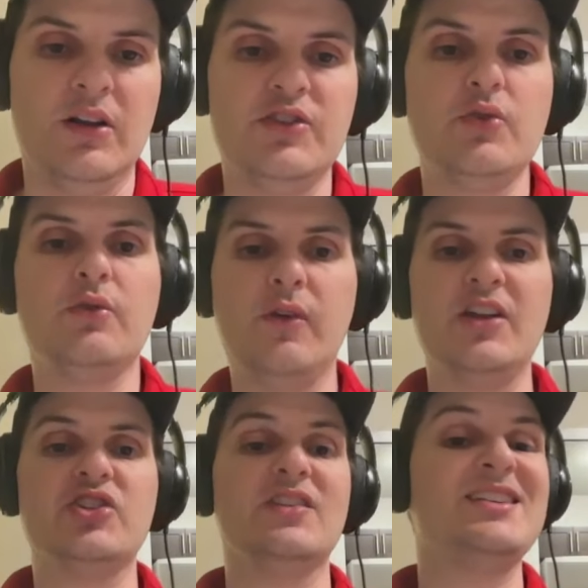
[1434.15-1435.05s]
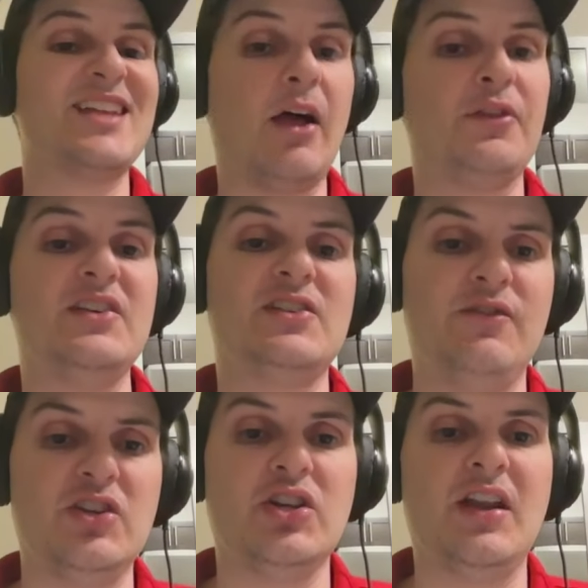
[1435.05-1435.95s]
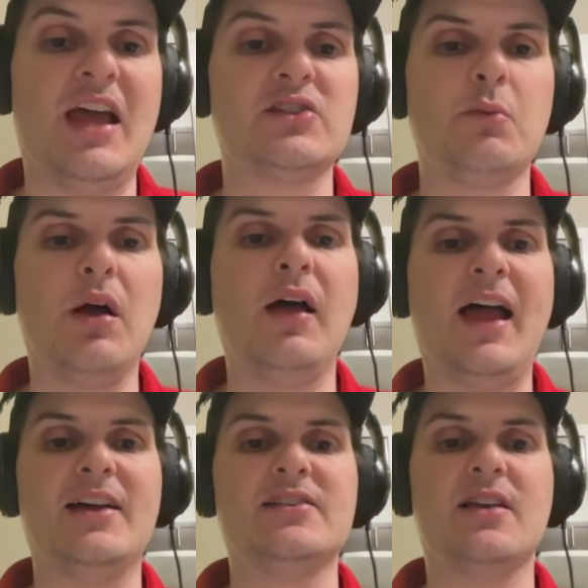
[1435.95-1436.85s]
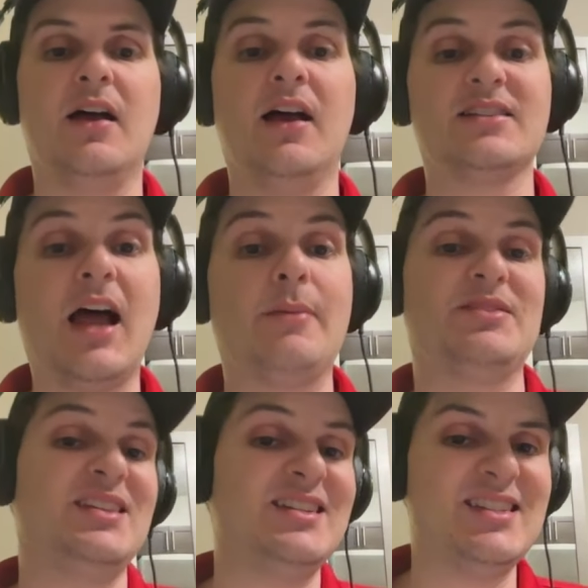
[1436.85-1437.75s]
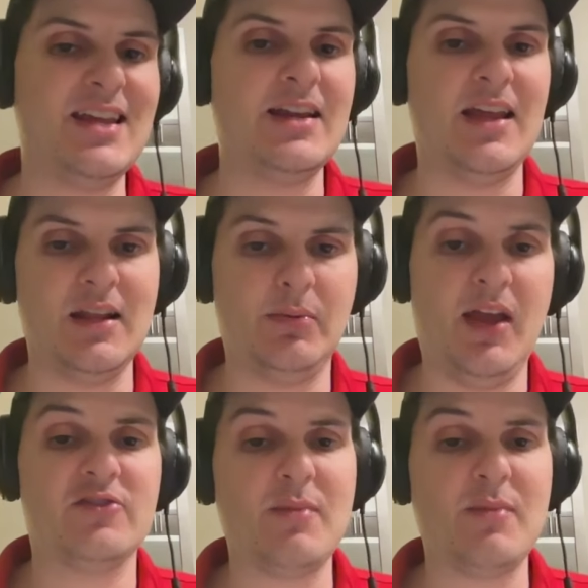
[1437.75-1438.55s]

to clinch the Southeast Division as well as uh, a top six seed in the playoffs.